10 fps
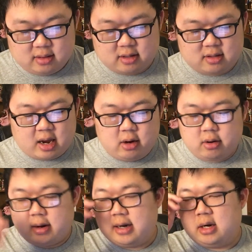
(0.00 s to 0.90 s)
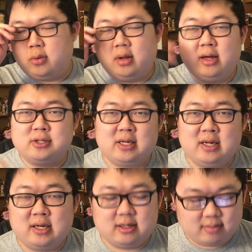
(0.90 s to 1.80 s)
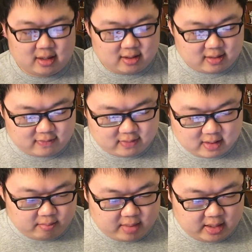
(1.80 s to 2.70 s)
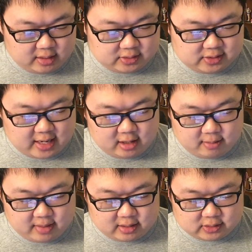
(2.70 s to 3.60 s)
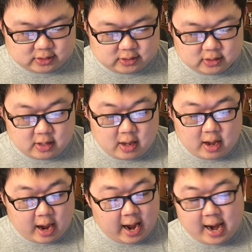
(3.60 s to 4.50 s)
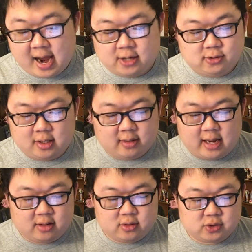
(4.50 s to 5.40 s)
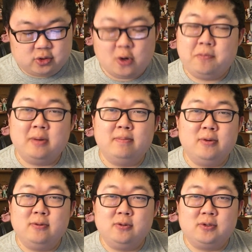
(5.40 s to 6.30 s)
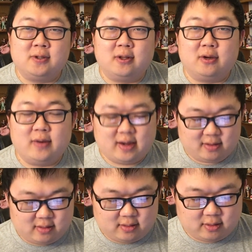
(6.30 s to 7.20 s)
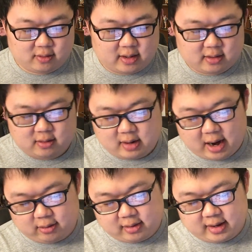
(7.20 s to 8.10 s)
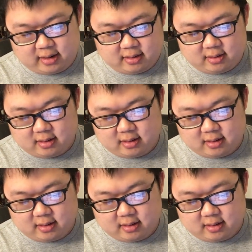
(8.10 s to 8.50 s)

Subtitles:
the terror I didn't realize I needed in my life. Mega Salamence. I actually like the stupid moon silhouette. Or like outline.